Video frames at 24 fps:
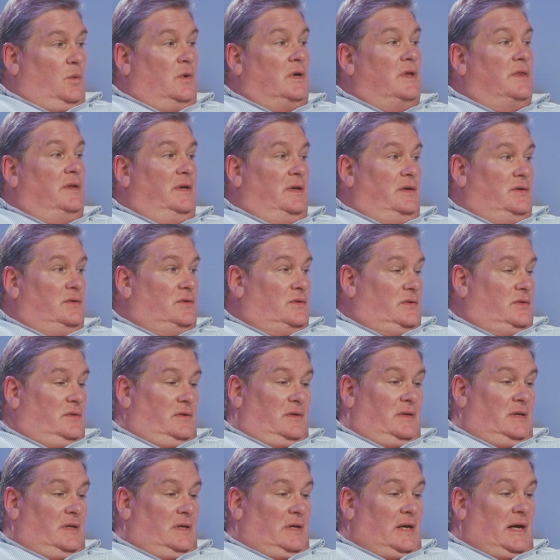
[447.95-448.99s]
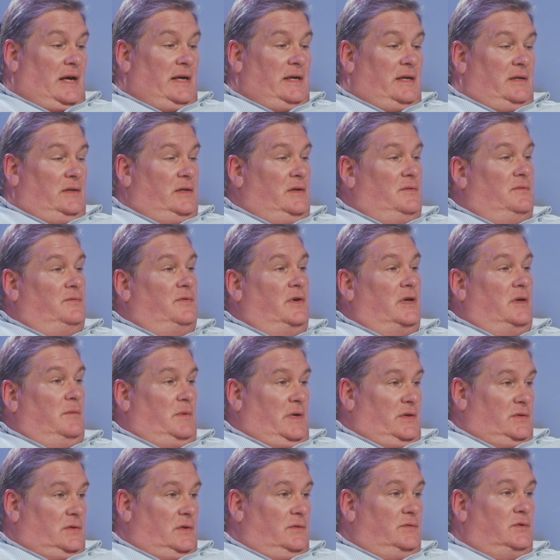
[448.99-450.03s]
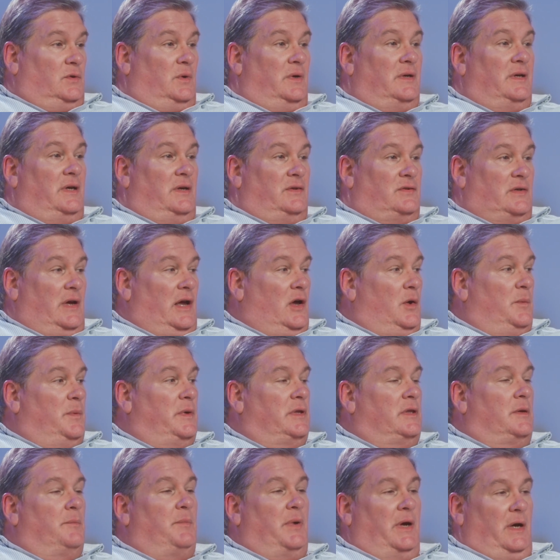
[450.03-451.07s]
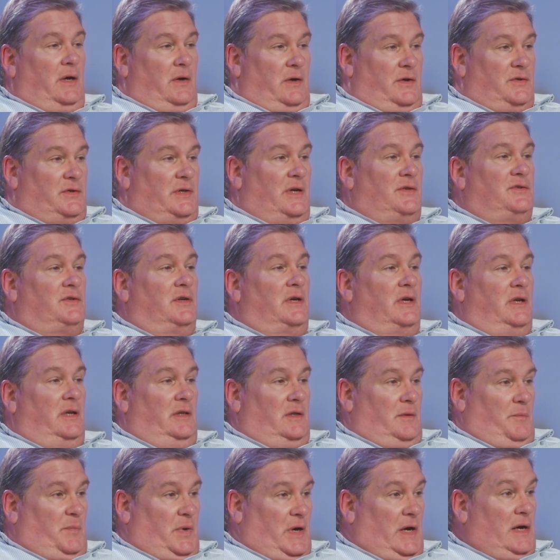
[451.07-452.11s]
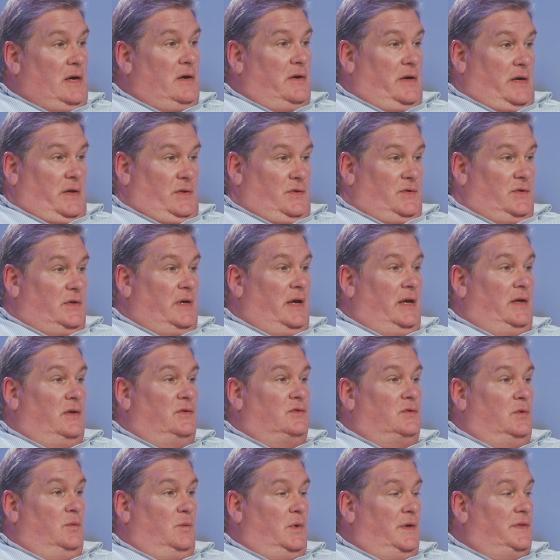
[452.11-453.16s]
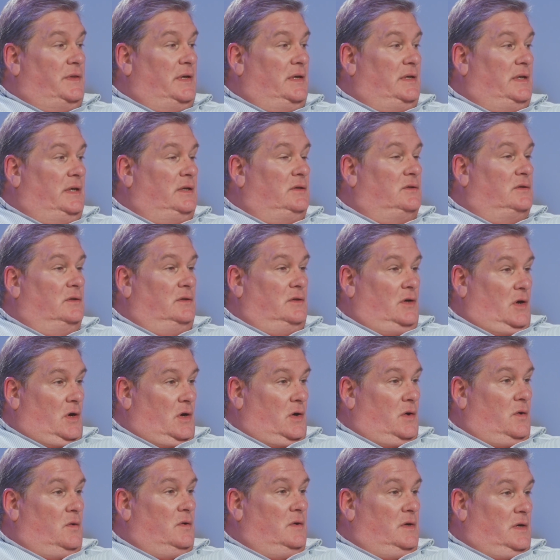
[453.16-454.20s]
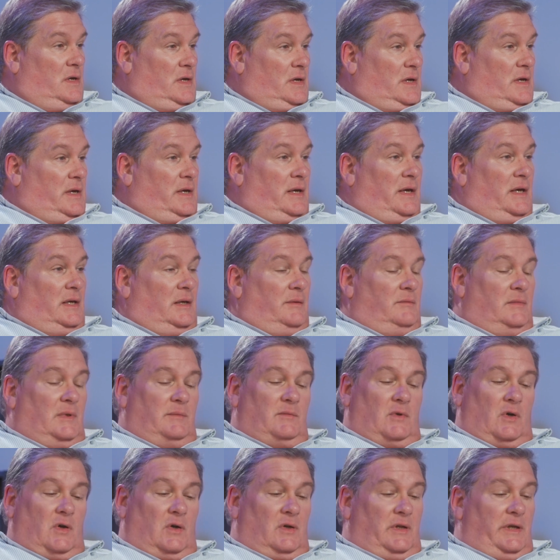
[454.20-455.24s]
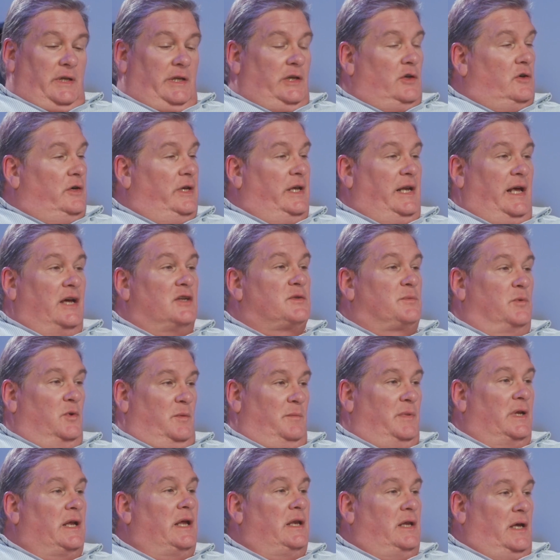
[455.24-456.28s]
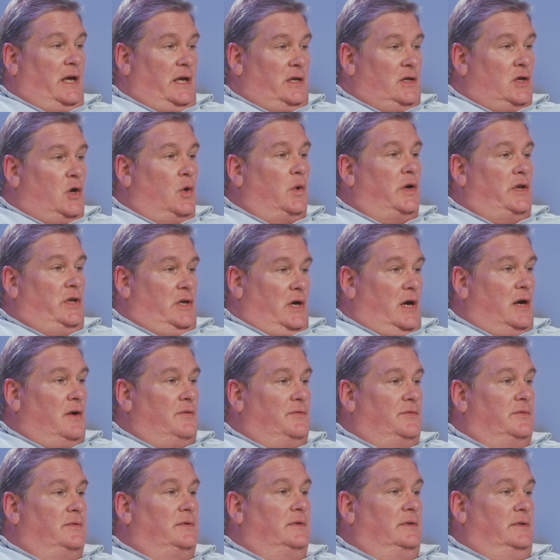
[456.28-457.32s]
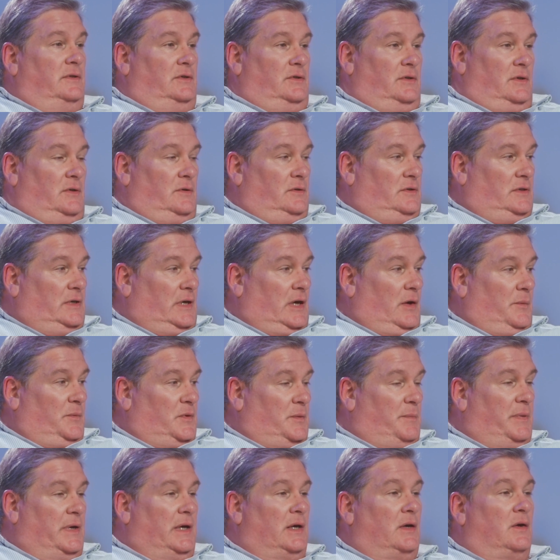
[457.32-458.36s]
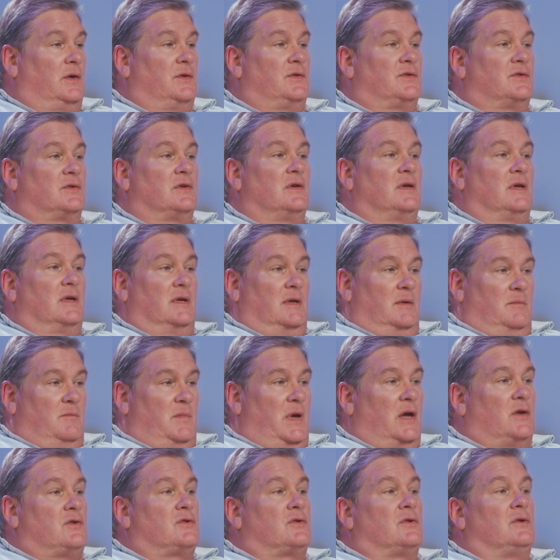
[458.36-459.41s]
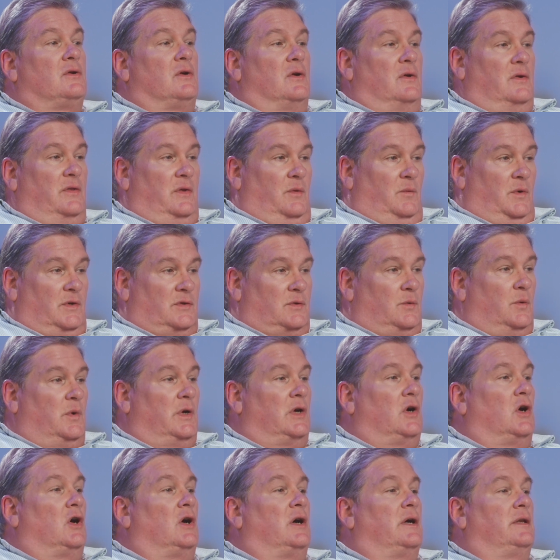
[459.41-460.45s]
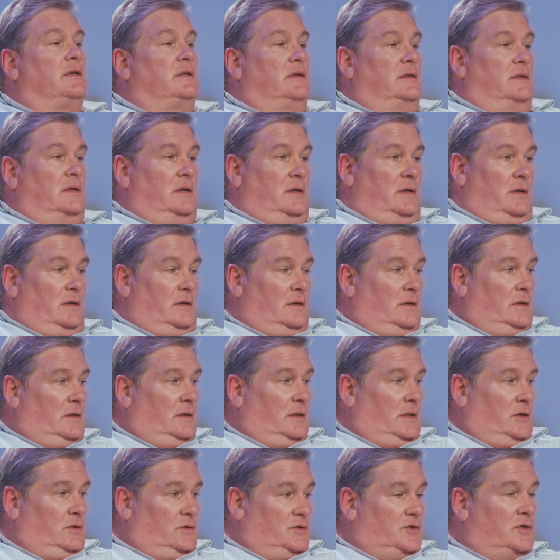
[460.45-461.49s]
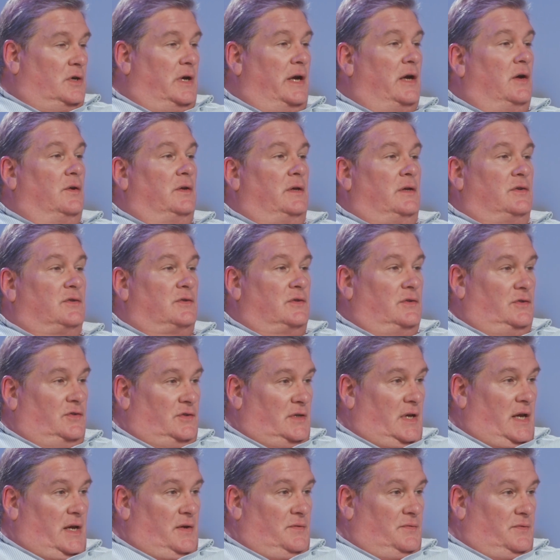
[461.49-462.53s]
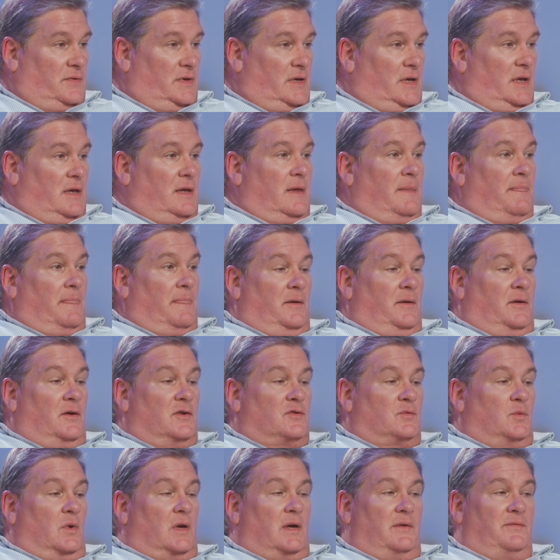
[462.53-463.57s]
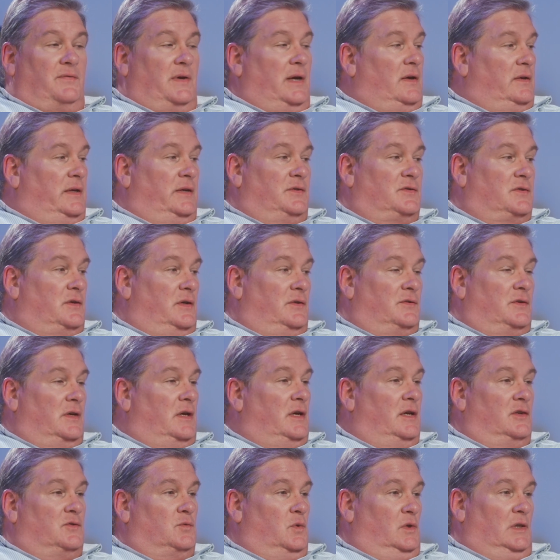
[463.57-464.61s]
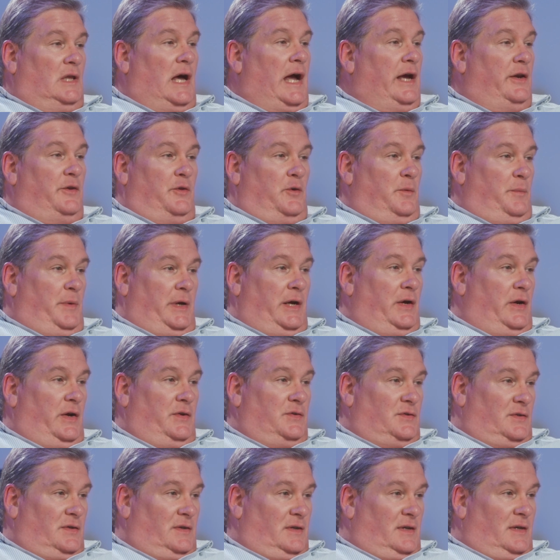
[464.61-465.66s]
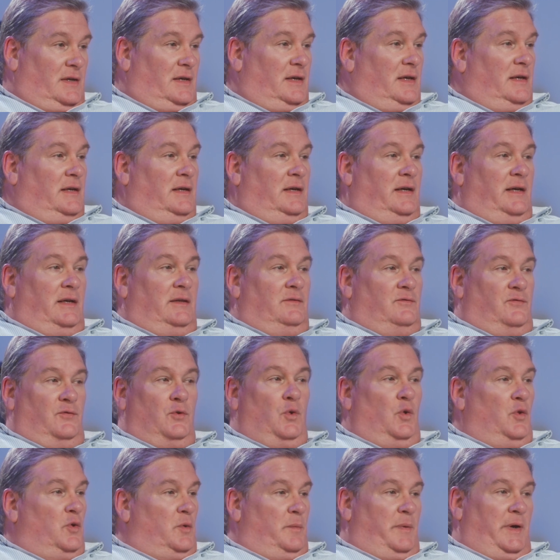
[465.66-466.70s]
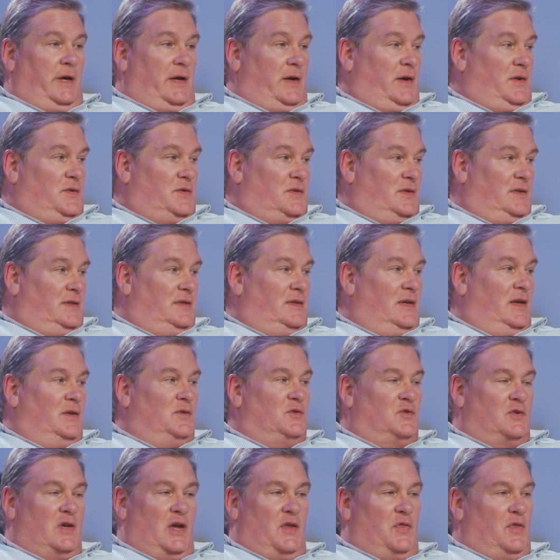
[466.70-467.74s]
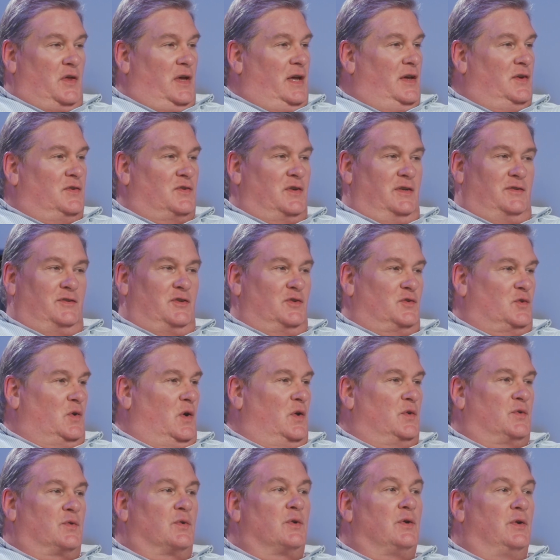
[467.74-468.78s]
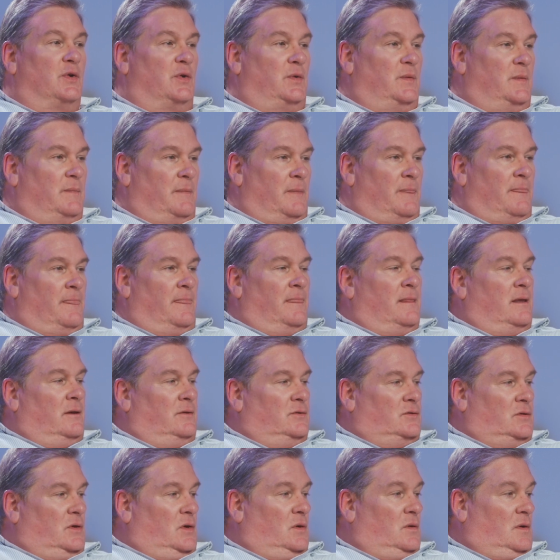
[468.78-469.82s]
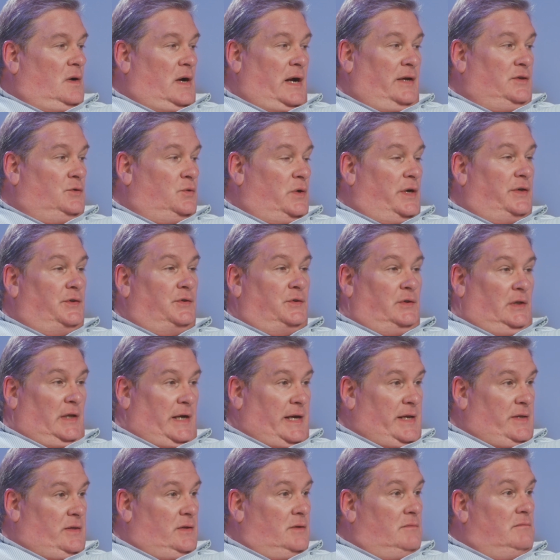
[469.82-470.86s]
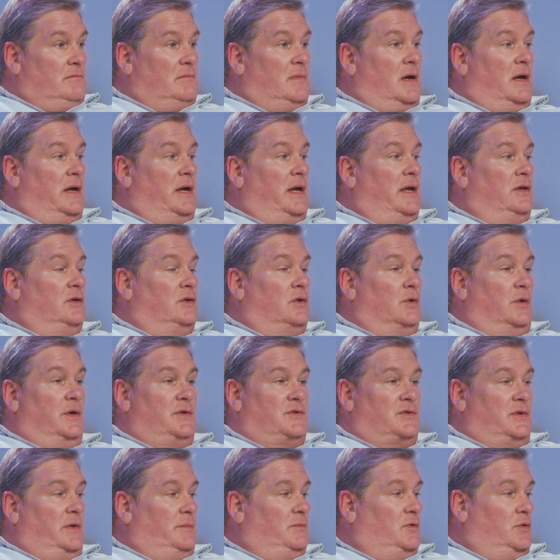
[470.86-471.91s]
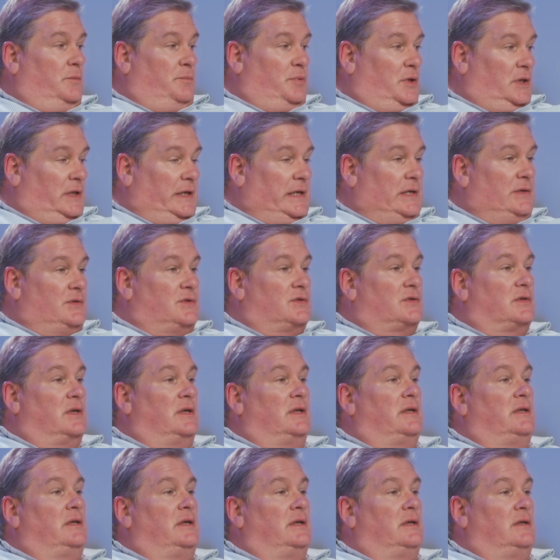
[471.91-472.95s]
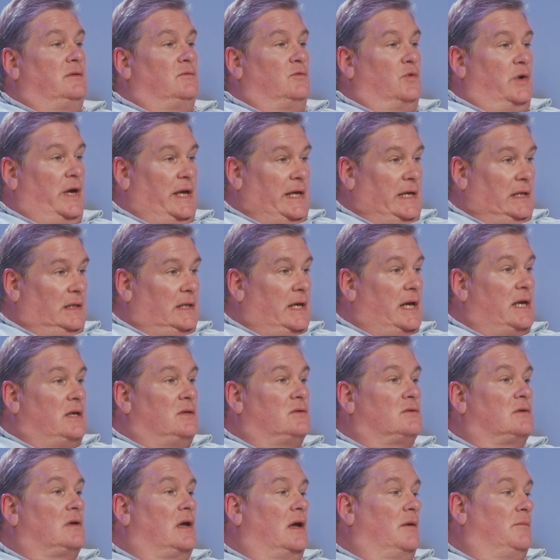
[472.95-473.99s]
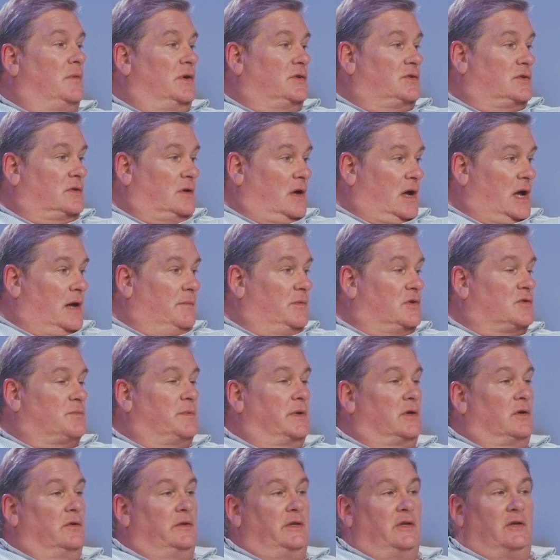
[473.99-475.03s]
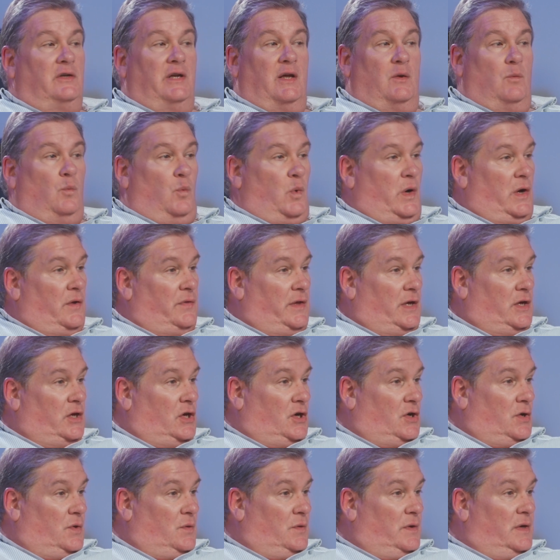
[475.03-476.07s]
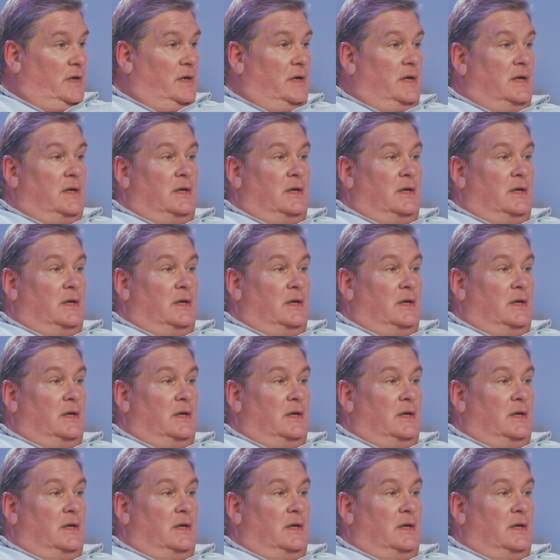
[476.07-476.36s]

So one of the things that I end up finding myself doing is helping the parents, educating the parents as to what they need to know. And I'm hardly an internet expert, but I know enough to help the parents make sure that what's going on in their child is safe. Because what I found is the kids will lie to their parents and fool their parents and say things that just aren't true. So I try to enlighten them. I encourage them to police and regulate how much time is spent on the internet, where they go.